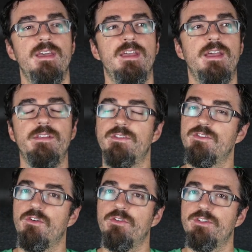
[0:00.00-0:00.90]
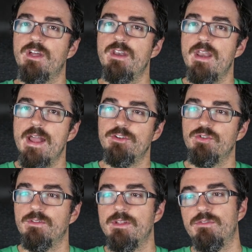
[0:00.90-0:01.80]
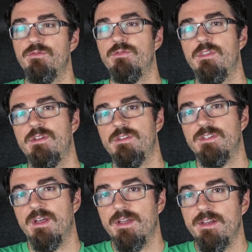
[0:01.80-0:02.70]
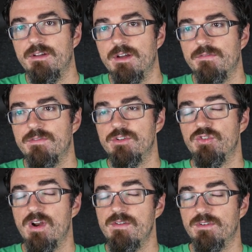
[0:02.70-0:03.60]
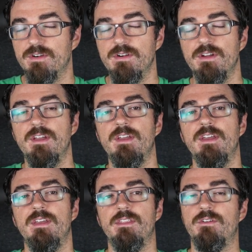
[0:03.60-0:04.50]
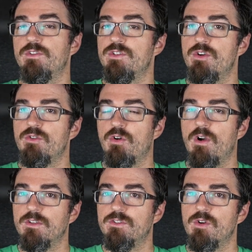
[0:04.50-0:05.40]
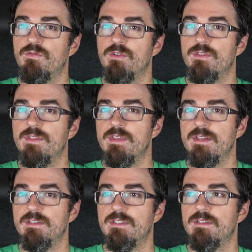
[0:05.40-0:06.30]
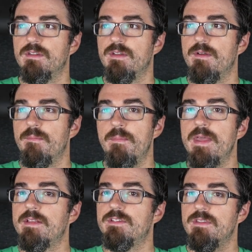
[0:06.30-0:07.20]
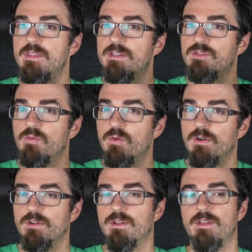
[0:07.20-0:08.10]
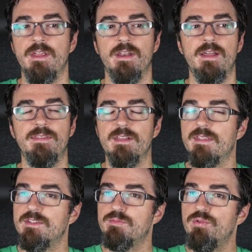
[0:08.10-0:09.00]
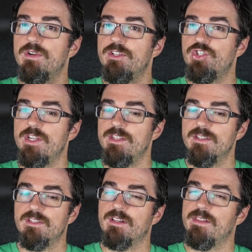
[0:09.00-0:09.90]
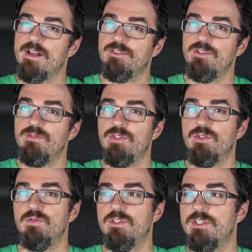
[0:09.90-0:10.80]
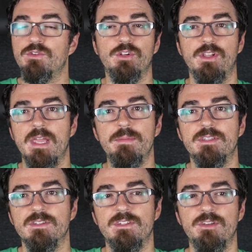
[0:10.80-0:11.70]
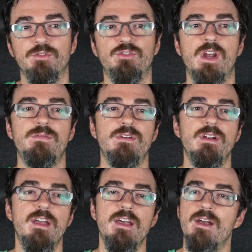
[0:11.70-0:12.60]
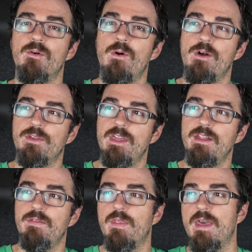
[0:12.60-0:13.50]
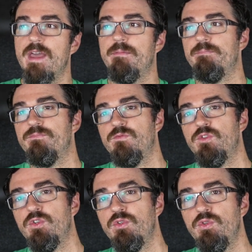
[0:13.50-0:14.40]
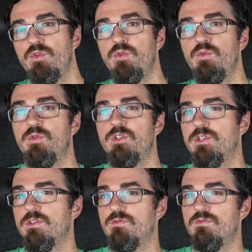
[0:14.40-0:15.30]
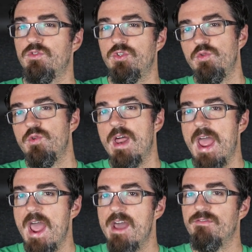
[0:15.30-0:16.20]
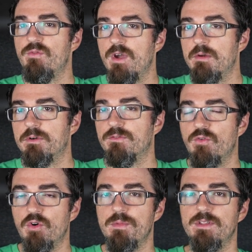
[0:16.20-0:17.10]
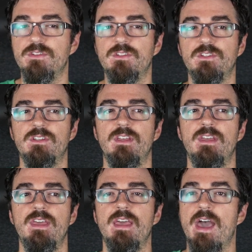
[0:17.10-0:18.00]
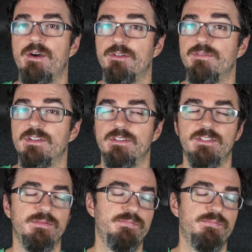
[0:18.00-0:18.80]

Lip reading: And this is all done naturally through the design of the driver. There is no crossover that makes this work, and I think that's pretty genius. It allows you to still claim it's a single driver while getting that 2 to 2.5 way performance out of it.